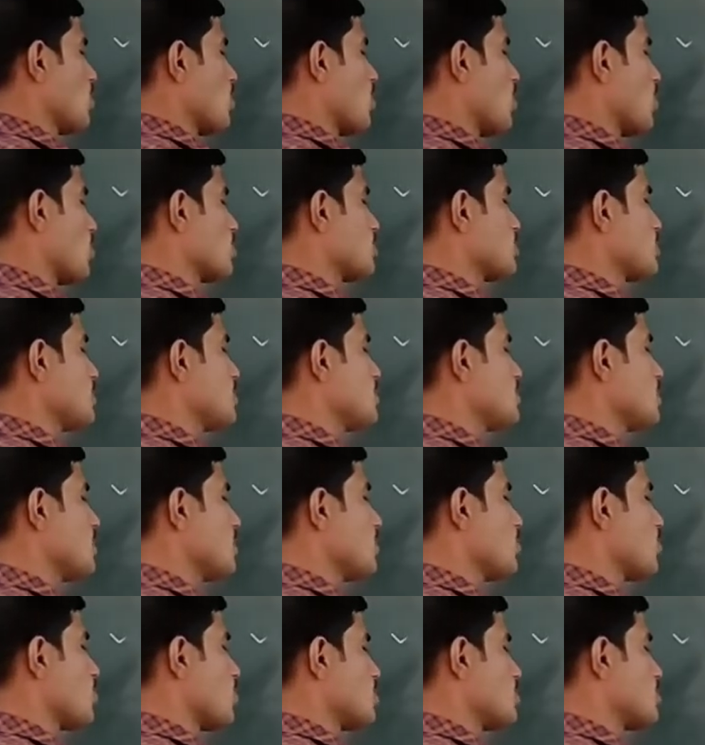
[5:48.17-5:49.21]

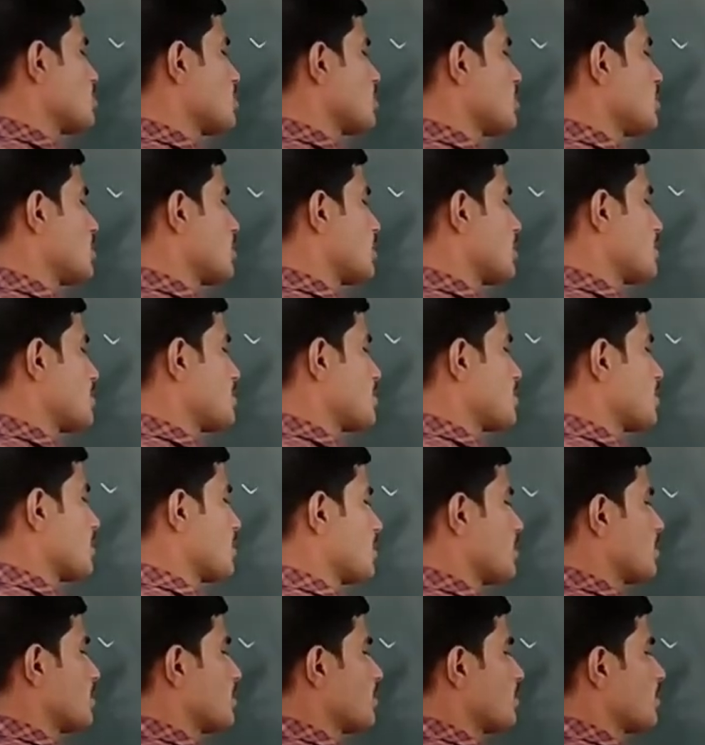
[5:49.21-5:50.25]
oxygen
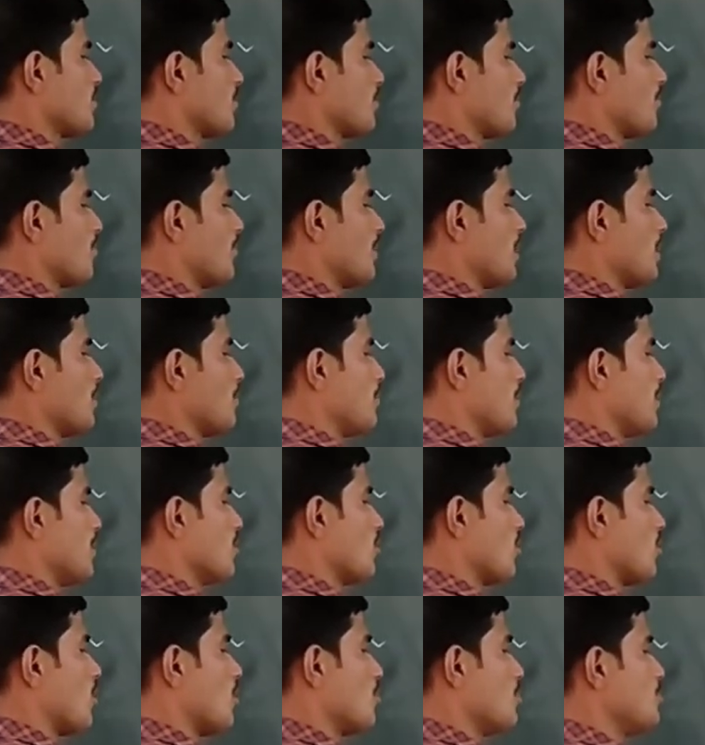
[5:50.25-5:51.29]
concentration will be
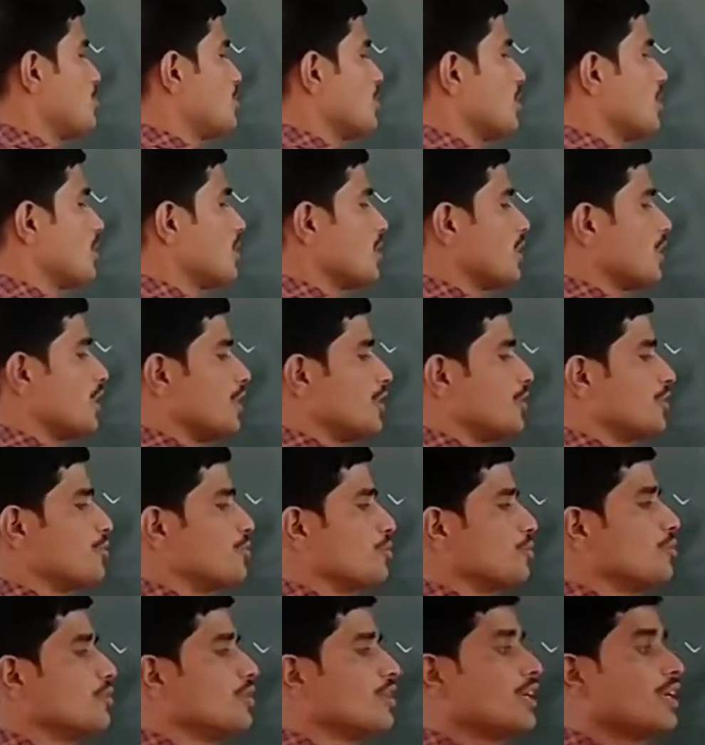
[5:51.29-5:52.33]
observed
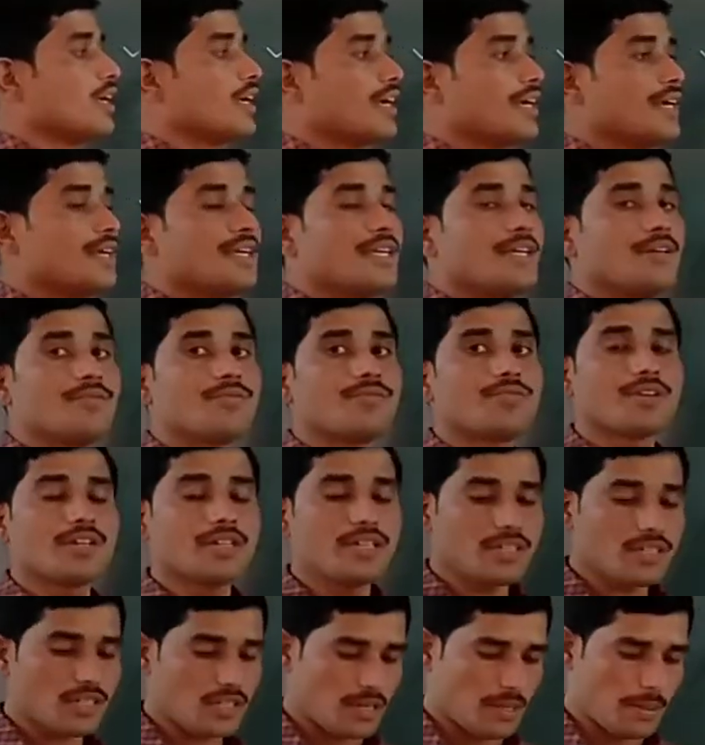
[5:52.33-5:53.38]
into
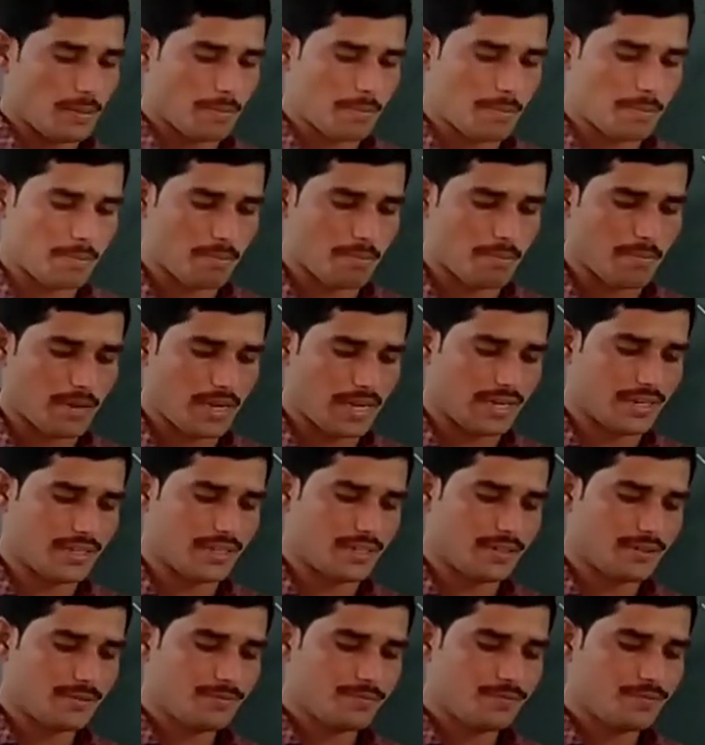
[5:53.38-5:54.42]
different
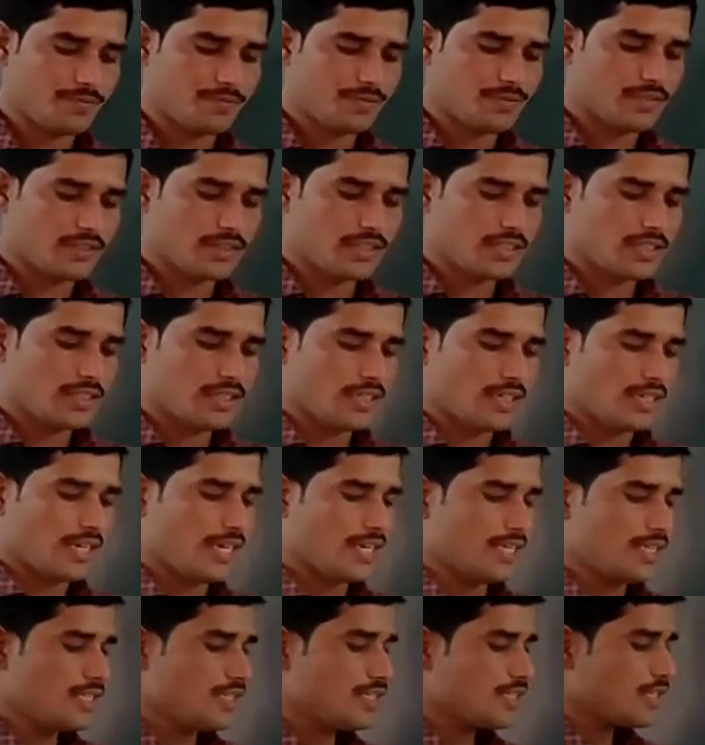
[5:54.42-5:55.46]
manner.
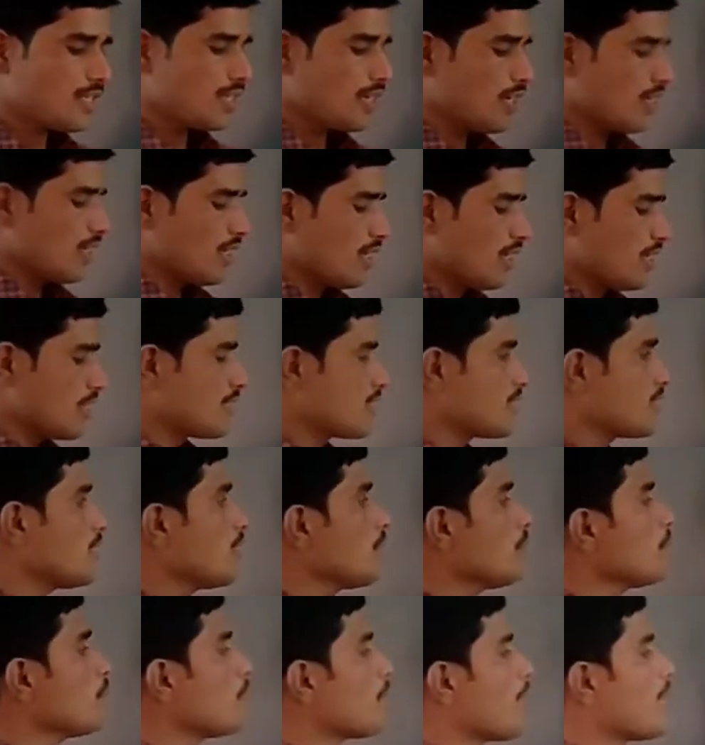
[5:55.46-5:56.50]
Hence,
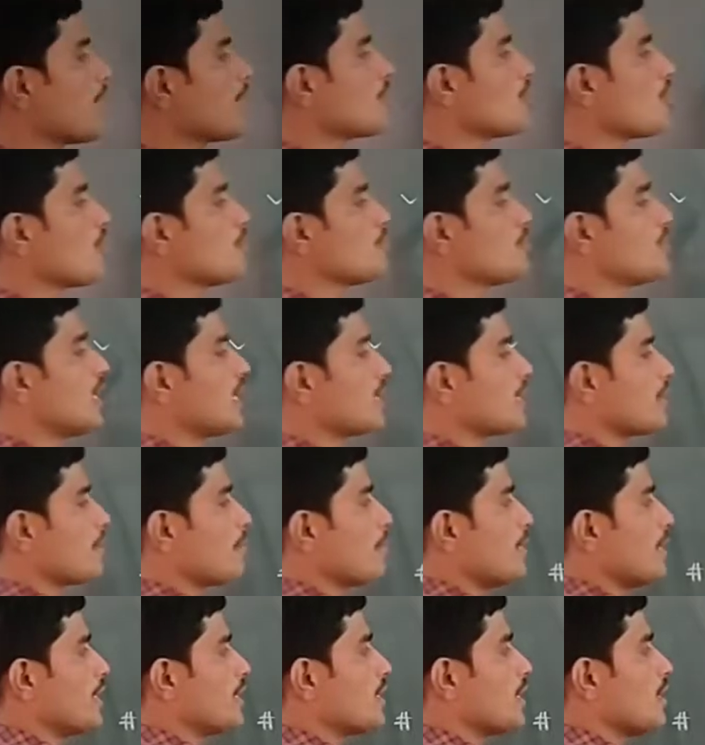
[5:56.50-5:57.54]
some part of that
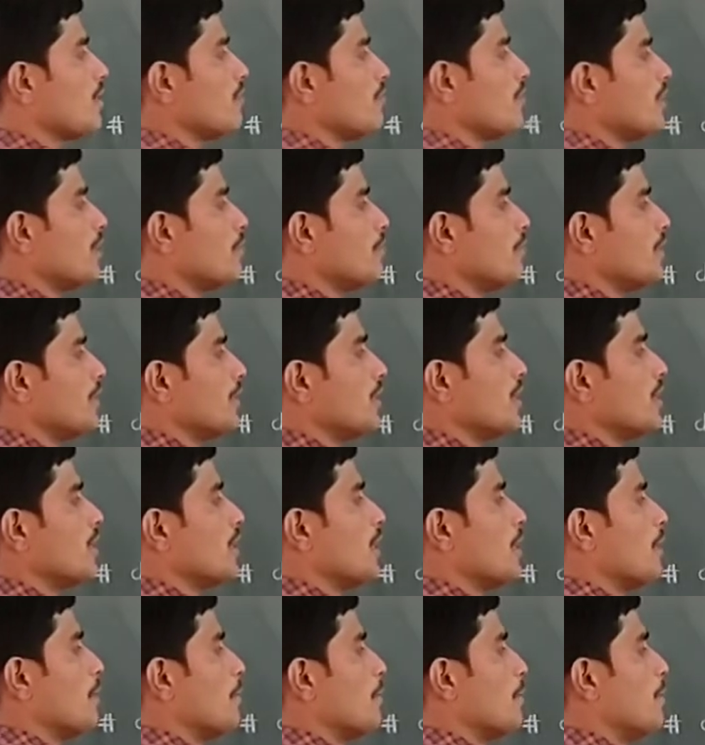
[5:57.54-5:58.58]
metal will be
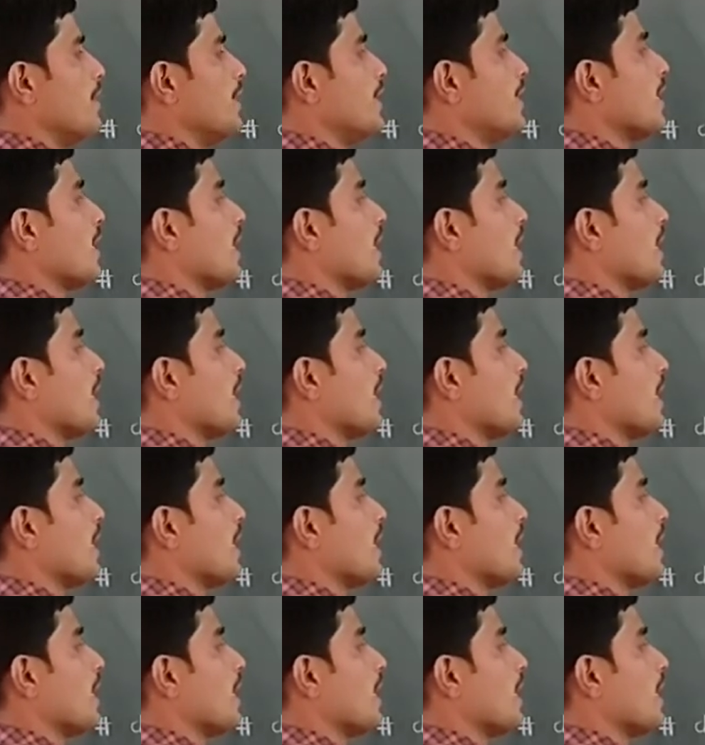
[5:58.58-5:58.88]
made